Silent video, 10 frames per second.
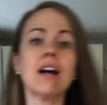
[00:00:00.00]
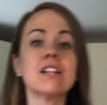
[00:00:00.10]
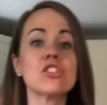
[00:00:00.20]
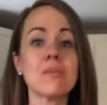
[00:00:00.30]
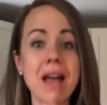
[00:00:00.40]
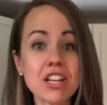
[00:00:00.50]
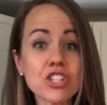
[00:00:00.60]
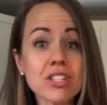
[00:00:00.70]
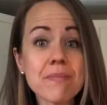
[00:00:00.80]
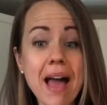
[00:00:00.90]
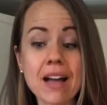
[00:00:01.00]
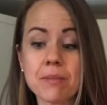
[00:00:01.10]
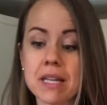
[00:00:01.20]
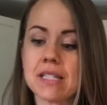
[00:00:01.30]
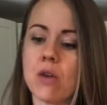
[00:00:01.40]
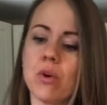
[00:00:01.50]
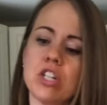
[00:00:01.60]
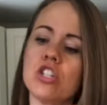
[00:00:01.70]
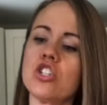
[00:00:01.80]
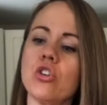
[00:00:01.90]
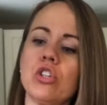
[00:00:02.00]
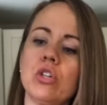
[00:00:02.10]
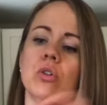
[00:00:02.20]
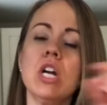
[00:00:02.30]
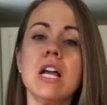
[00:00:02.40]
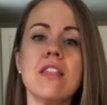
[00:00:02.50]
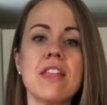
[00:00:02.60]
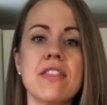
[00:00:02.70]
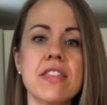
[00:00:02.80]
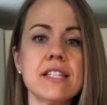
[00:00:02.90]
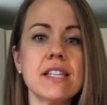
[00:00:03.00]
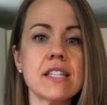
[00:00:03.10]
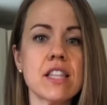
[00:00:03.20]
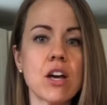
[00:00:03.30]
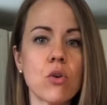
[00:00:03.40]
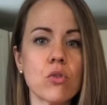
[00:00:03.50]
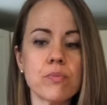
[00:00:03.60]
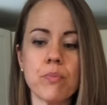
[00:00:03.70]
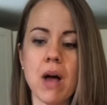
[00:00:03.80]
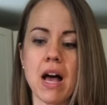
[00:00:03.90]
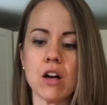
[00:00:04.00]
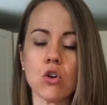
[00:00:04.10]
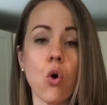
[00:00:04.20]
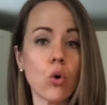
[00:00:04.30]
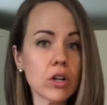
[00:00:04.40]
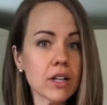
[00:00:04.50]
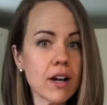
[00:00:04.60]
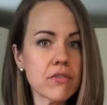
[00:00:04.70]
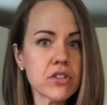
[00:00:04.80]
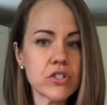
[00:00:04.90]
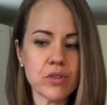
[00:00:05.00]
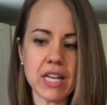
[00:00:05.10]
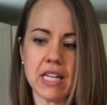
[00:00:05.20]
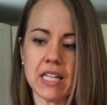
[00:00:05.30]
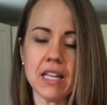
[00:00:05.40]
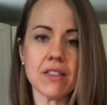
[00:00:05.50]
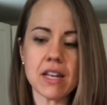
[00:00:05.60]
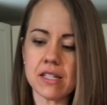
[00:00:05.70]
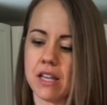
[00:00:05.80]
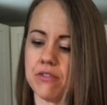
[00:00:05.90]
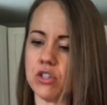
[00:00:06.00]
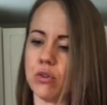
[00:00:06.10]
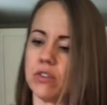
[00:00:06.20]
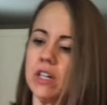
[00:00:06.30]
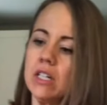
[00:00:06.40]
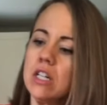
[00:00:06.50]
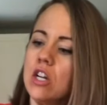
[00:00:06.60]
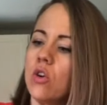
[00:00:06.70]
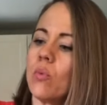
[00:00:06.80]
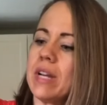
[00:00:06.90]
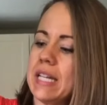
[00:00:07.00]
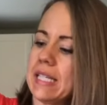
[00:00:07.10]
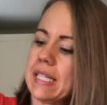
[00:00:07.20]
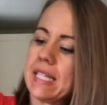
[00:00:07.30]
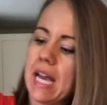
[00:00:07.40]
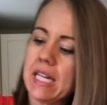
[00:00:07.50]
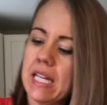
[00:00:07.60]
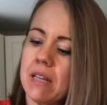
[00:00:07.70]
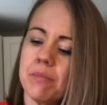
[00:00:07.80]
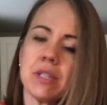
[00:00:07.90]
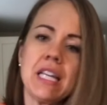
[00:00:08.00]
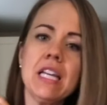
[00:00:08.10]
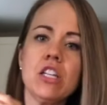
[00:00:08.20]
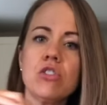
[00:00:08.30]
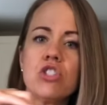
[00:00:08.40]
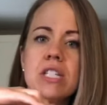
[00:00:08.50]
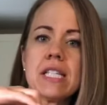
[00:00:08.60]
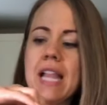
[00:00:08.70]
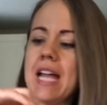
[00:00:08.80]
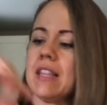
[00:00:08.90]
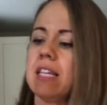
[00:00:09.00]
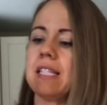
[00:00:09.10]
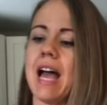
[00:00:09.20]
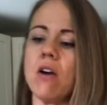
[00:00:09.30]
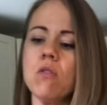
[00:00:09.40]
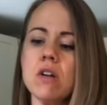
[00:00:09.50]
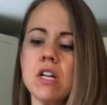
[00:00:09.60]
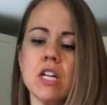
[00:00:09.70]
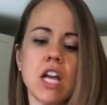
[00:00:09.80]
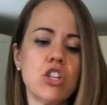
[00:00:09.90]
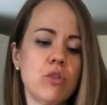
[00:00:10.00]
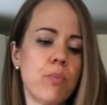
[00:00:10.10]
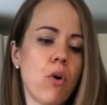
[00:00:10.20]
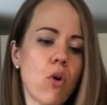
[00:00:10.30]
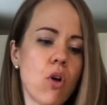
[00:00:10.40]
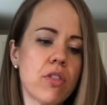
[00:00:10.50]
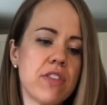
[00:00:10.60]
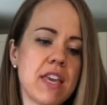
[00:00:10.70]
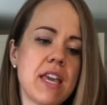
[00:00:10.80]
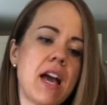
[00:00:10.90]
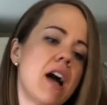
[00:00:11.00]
So I'm actually back because I wanted to show you that this is the core of the zucchini that is left over. When it's done and complete, you just slide this out and you pull the